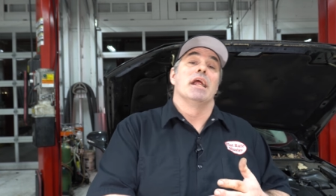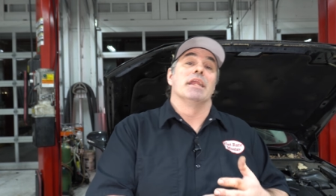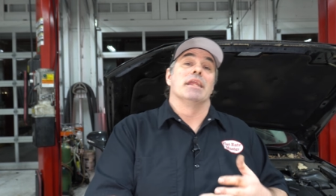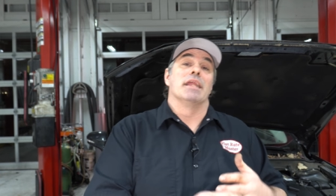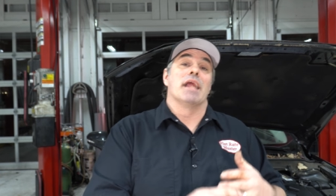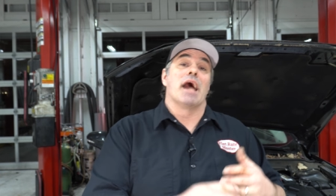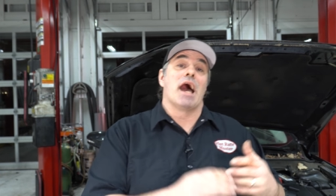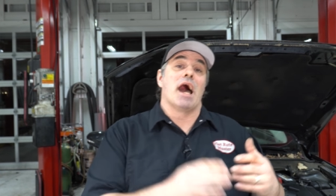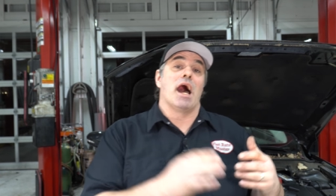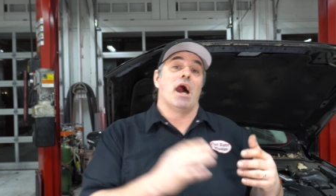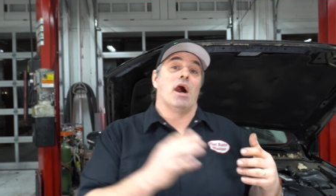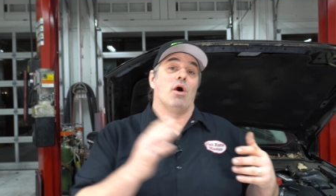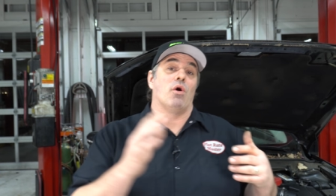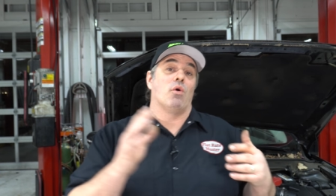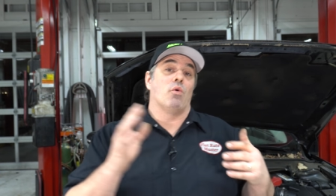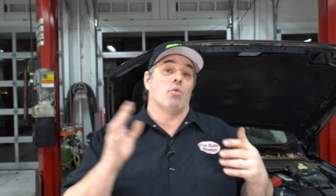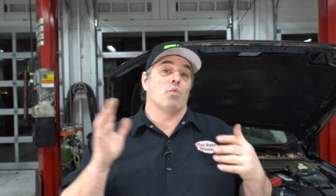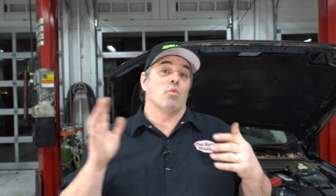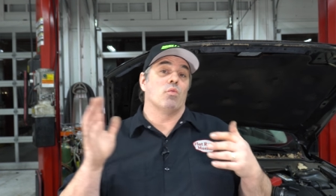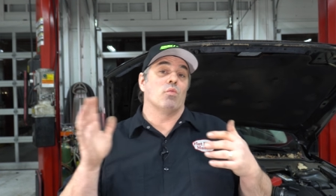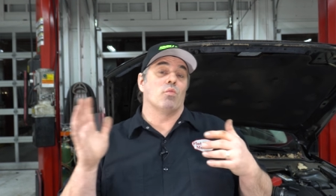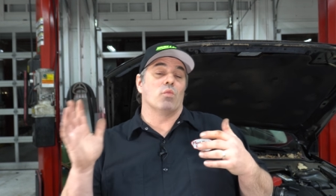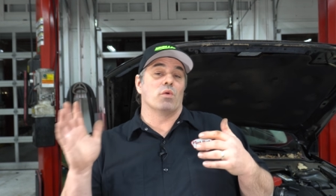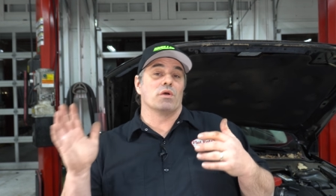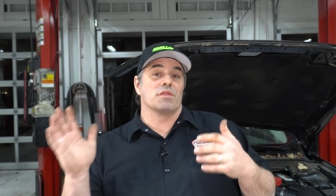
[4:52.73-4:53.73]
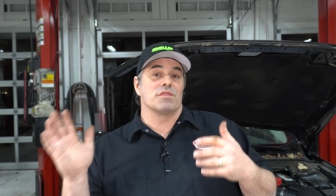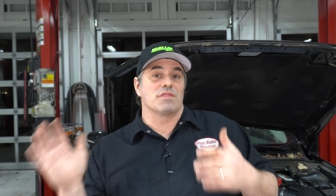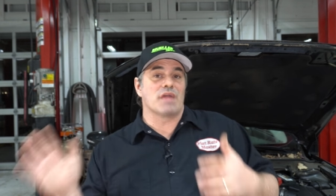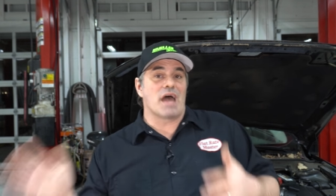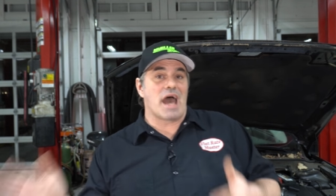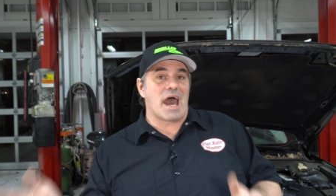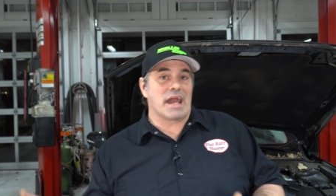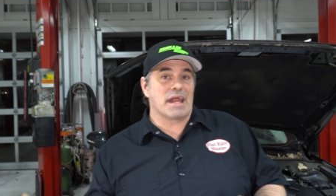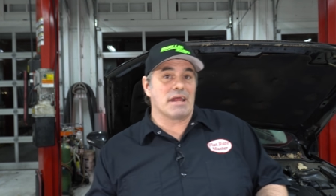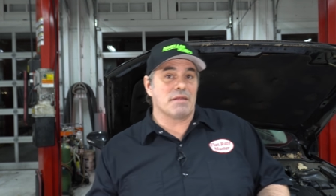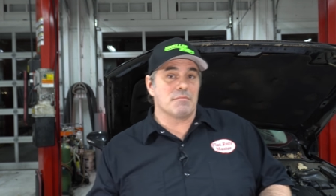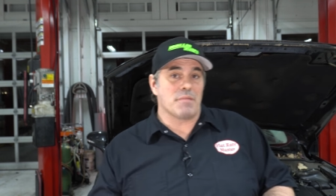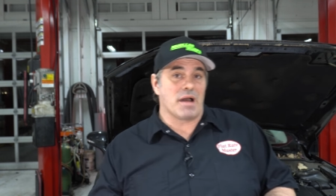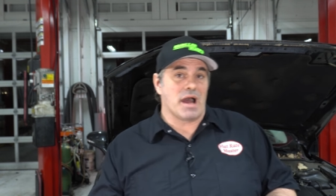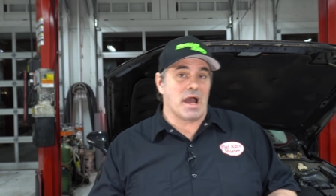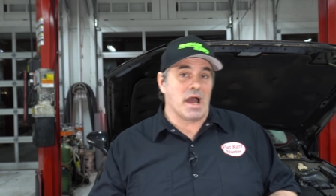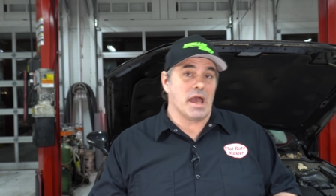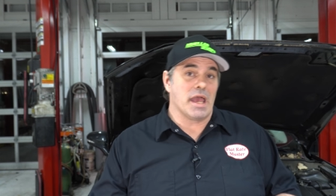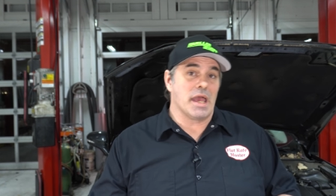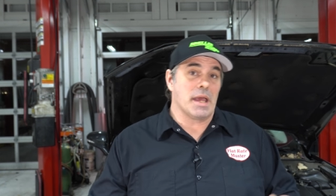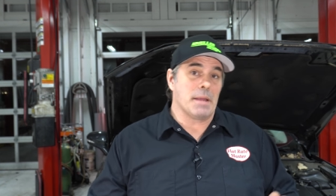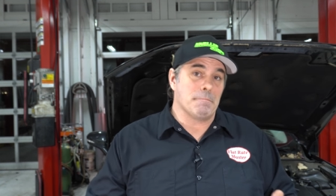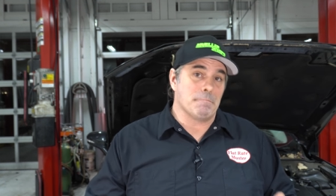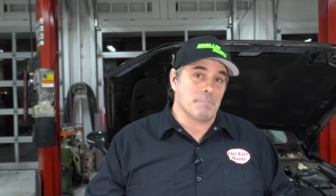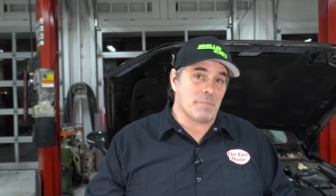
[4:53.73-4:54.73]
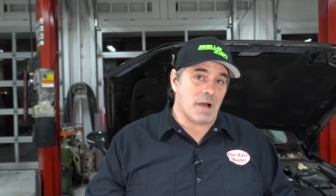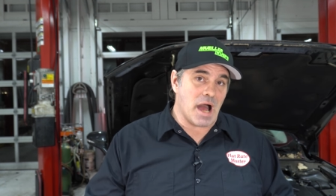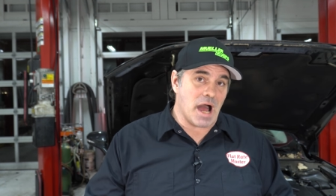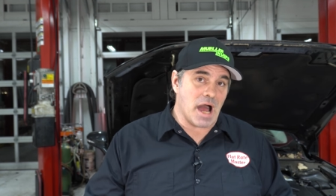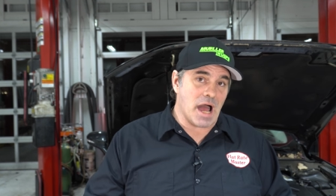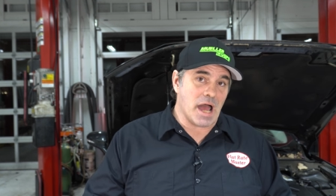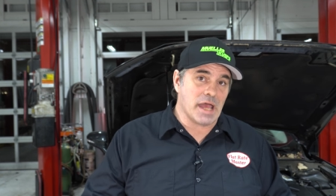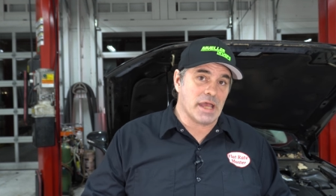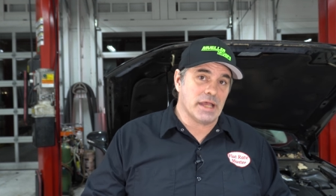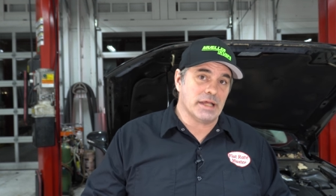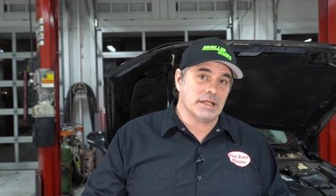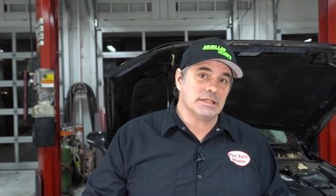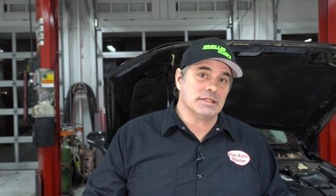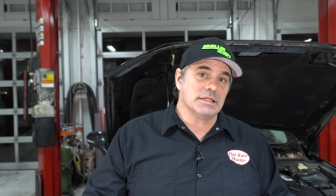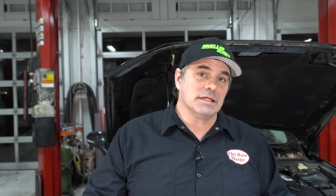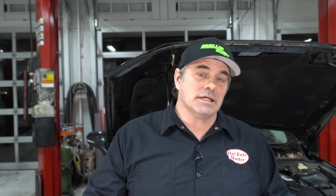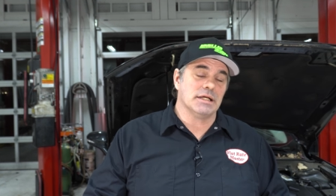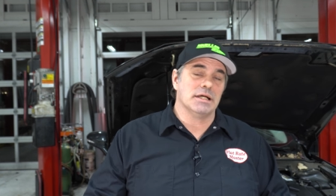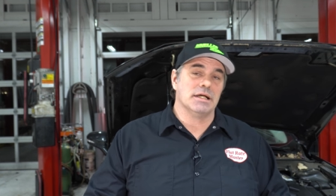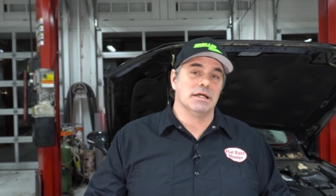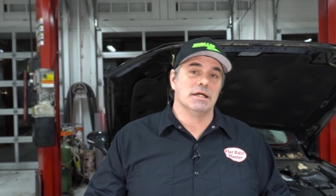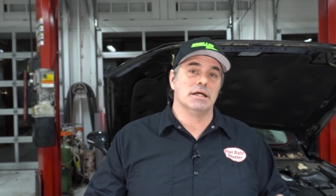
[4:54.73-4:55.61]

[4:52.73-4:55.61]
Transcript: Now, with that in mind,